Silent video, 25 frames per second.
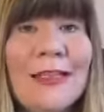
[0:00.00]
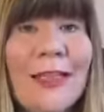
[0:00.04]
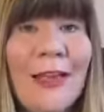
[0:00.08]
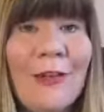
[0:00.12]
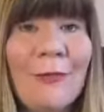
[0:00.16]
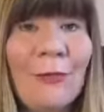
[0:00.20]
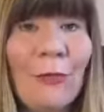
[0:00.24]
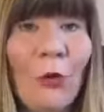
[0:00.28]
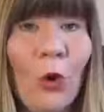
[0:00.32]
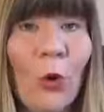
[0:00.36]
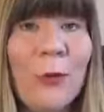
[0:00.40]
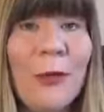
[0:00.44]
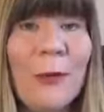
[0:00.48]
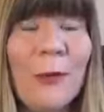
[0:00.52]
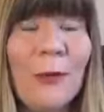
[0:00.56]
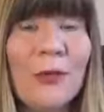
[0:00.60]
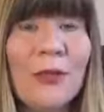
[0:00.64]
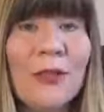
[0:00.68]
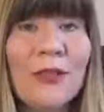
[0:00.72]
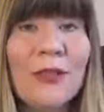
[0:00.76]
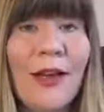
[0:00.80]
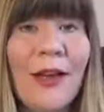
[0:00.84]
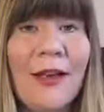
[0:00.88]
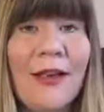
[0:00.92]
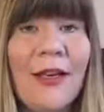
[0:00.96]
to have more people
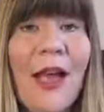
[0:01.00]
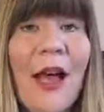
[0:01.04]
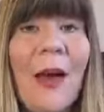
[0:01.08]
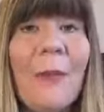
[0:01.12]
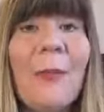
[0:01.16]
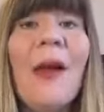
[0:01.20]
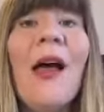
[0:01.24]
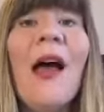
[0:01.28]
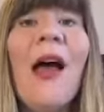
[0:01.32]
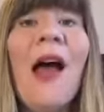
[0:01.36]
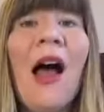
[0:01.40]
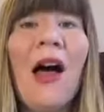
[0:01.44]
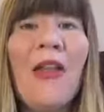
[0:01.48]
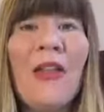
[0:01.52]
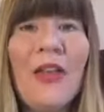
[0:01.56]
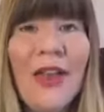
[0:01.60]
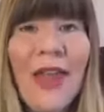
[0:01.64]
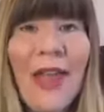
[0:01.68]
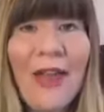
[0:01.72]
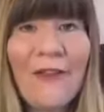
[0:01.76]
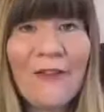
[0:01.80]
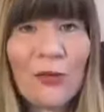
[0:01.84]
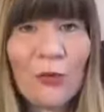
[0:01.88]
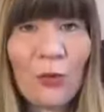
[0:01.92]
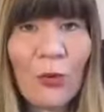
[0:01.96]
sign up, and then
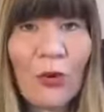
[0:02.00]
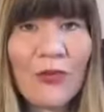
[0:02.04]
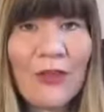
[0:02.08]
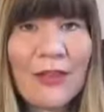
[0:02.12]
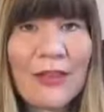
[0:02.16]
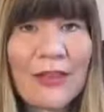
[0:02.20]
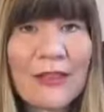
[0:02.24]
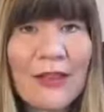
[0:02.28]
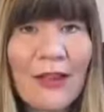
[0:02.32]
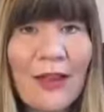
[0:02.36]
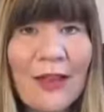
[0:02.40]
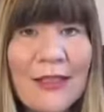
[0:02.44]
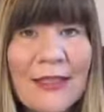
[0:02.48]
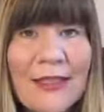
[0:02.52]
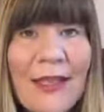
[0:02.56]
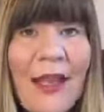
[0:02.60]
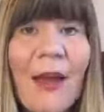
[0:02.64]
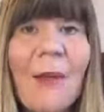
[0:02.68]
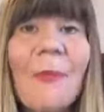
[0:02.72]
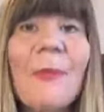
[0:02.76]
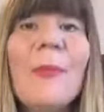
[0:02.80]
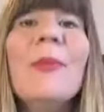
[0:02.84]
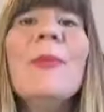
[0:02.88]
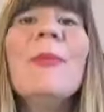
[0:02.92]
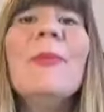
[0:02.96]
everyone that signs
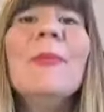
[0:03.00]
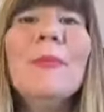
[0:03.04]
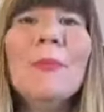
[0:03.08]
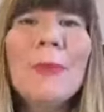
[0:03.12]
up,